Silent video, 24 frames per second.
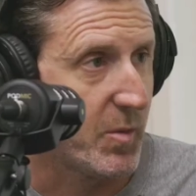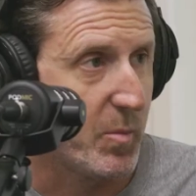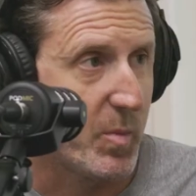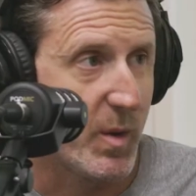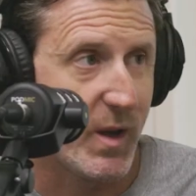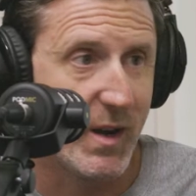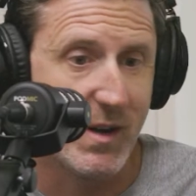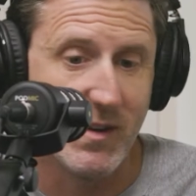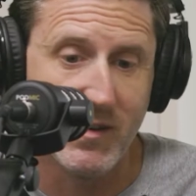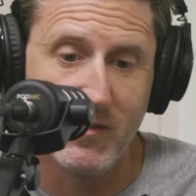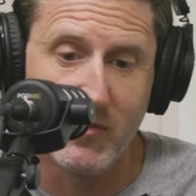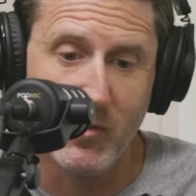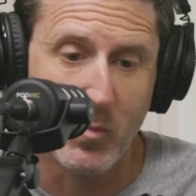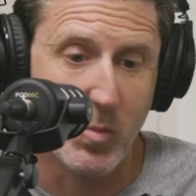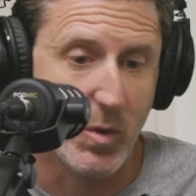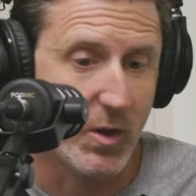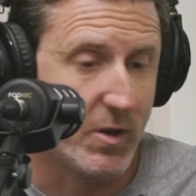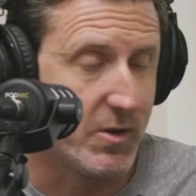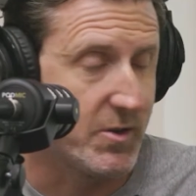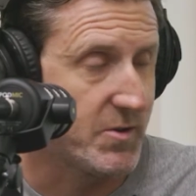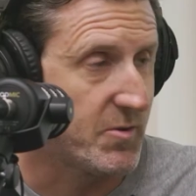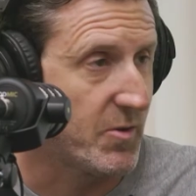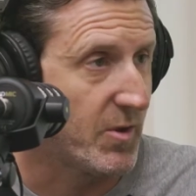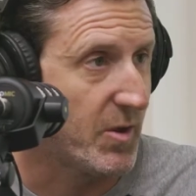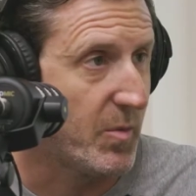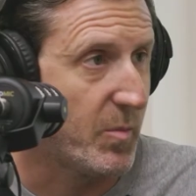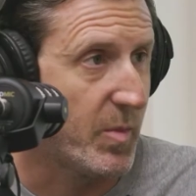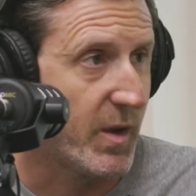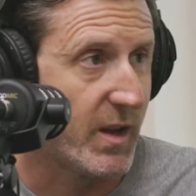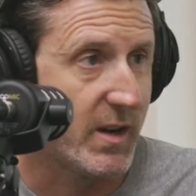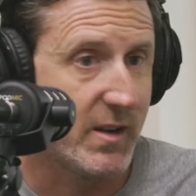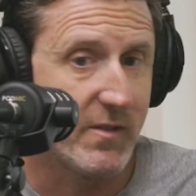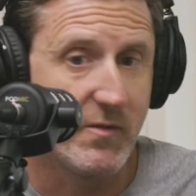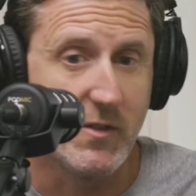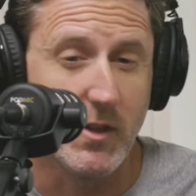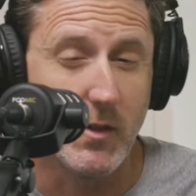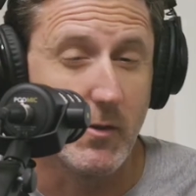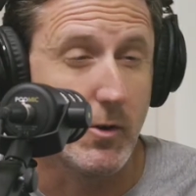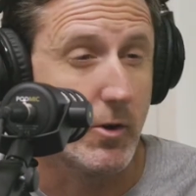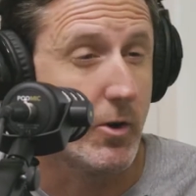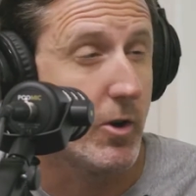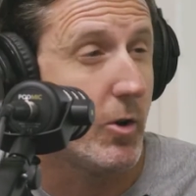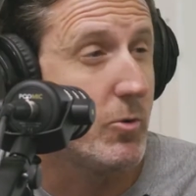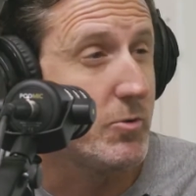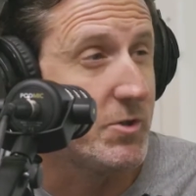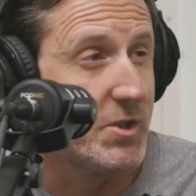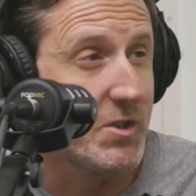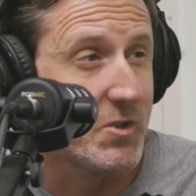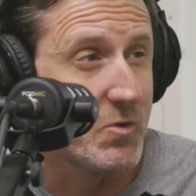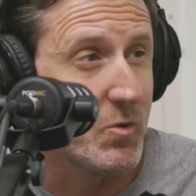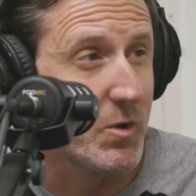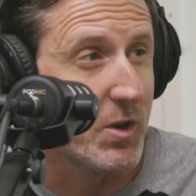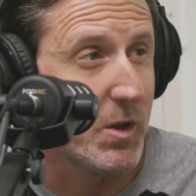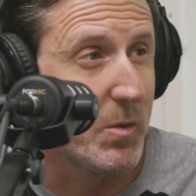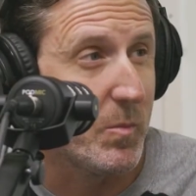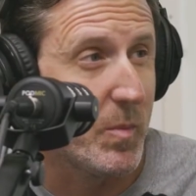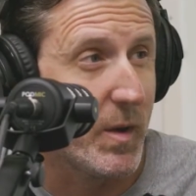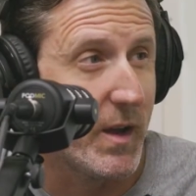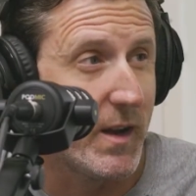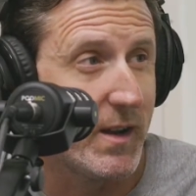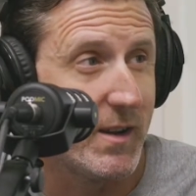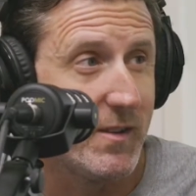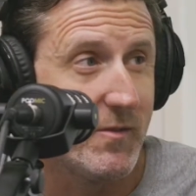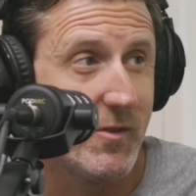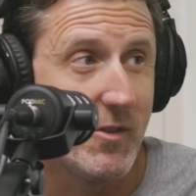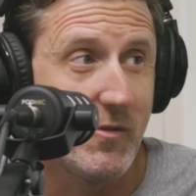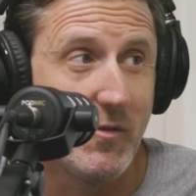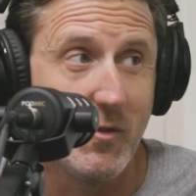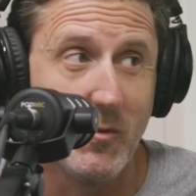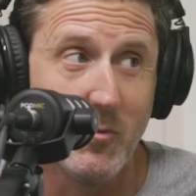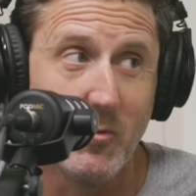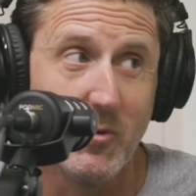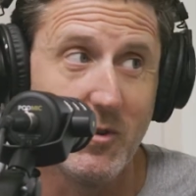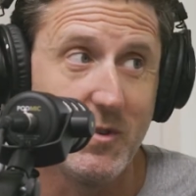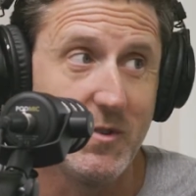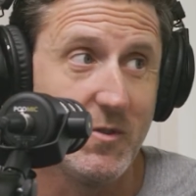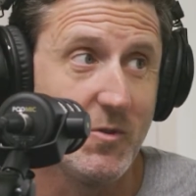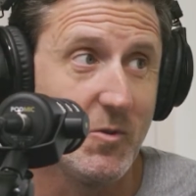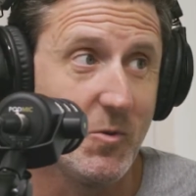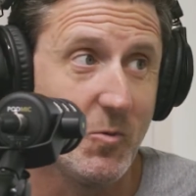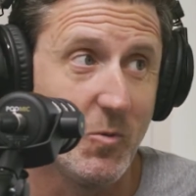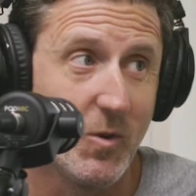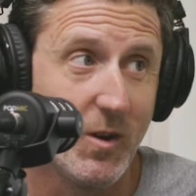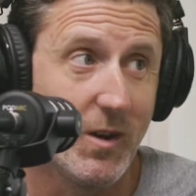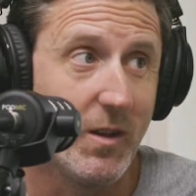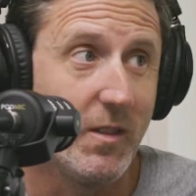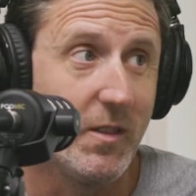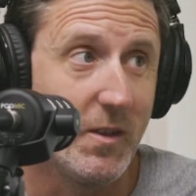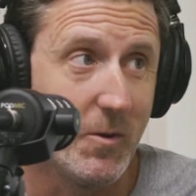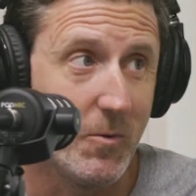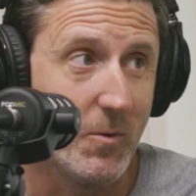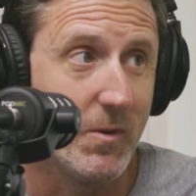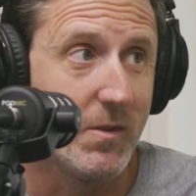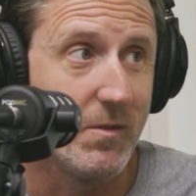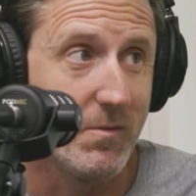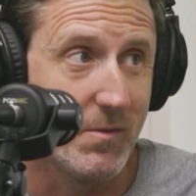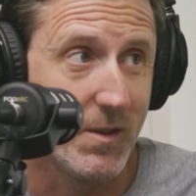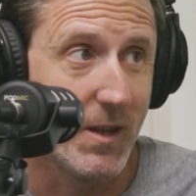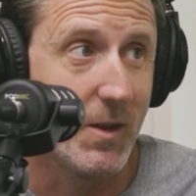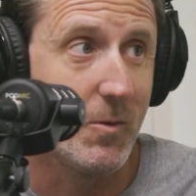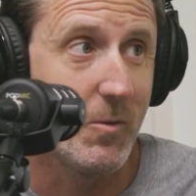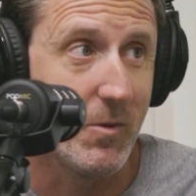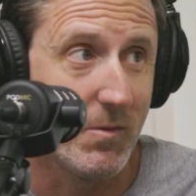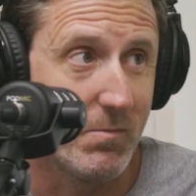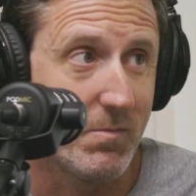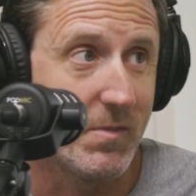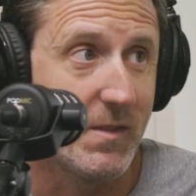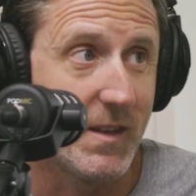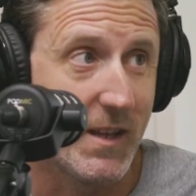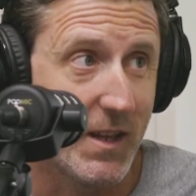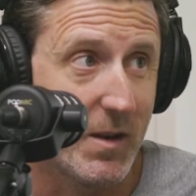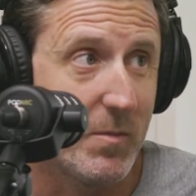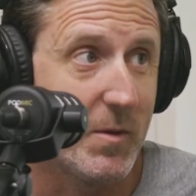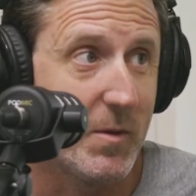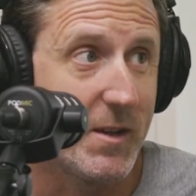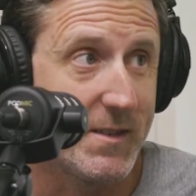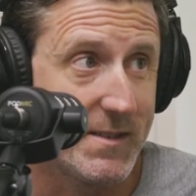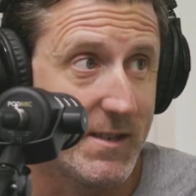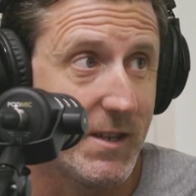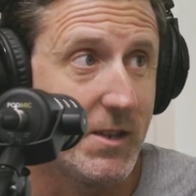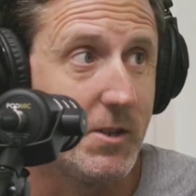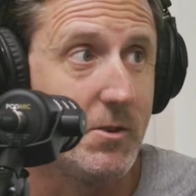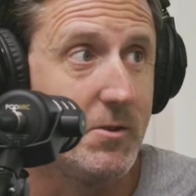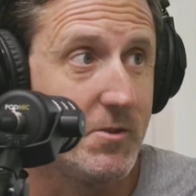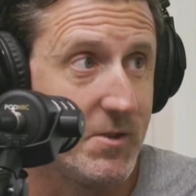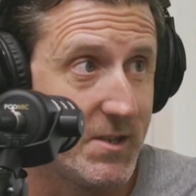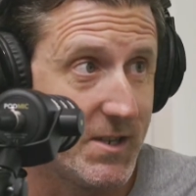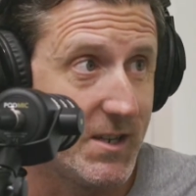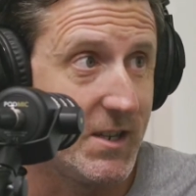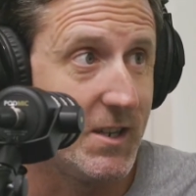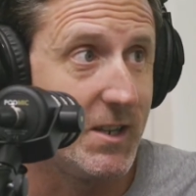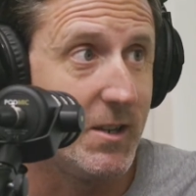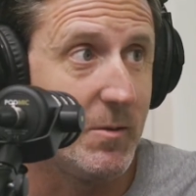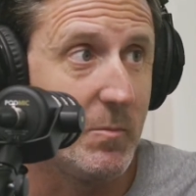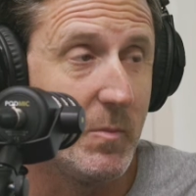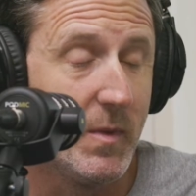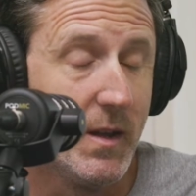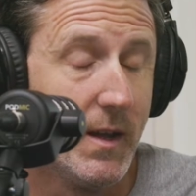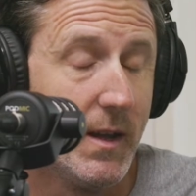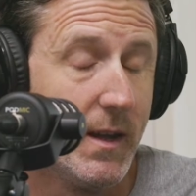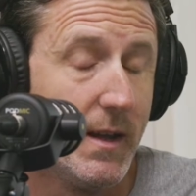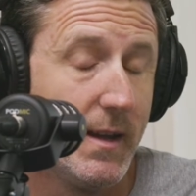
were competitive, the players were competitive, the other coaches were competitive. If you weren't doing well, they were thinking about taking your team.